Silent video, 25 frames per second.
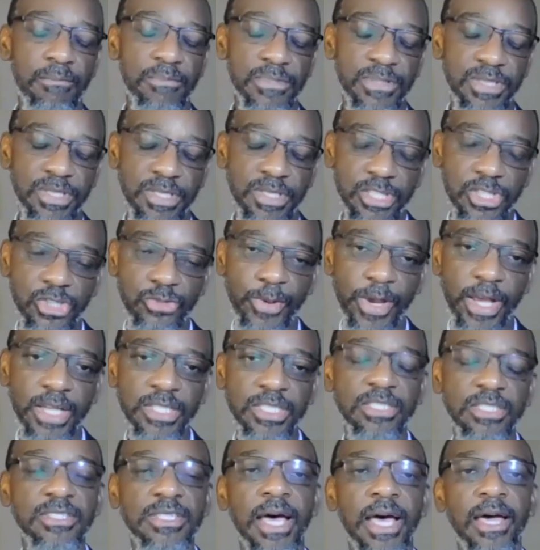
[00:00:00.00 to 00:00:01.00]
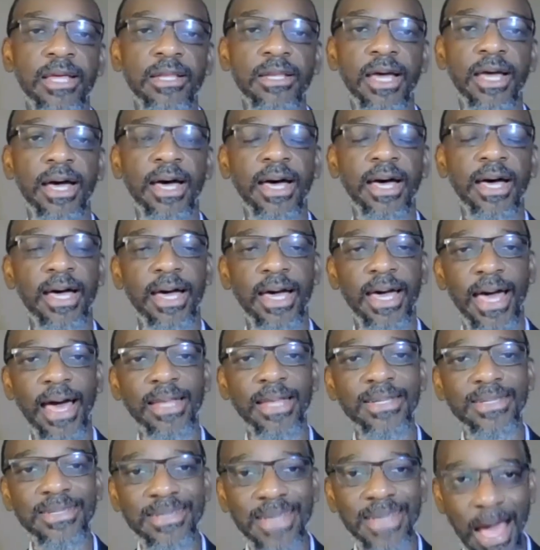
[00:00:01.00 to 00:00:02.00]
situations that
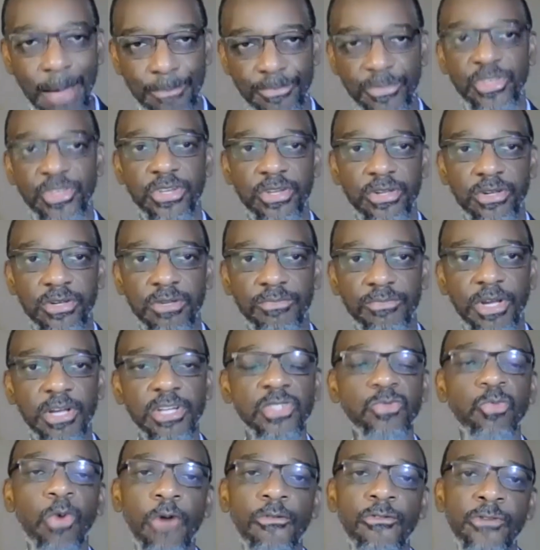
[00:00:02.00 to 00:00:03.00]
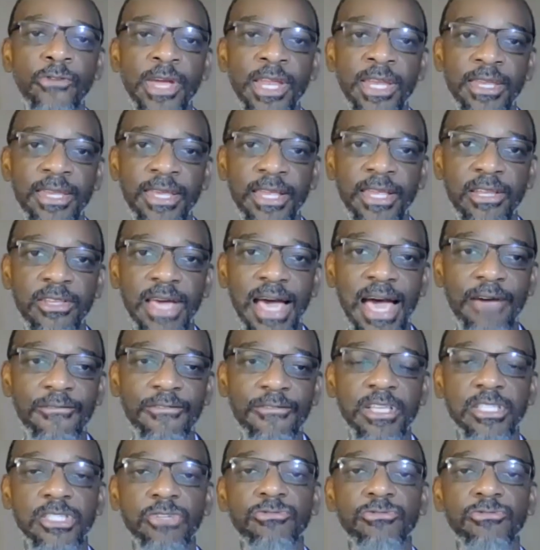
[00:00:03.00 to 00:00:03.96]
adapted, because what we really need to have is a